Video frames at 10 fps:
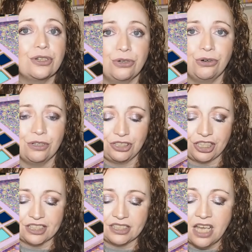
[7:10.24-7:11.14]

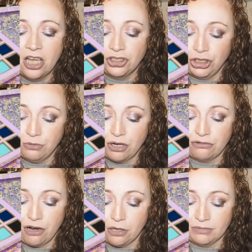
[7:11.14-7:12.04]
gorgeous
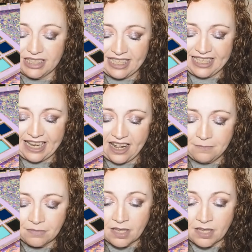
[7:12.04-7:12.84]
duochromes in here.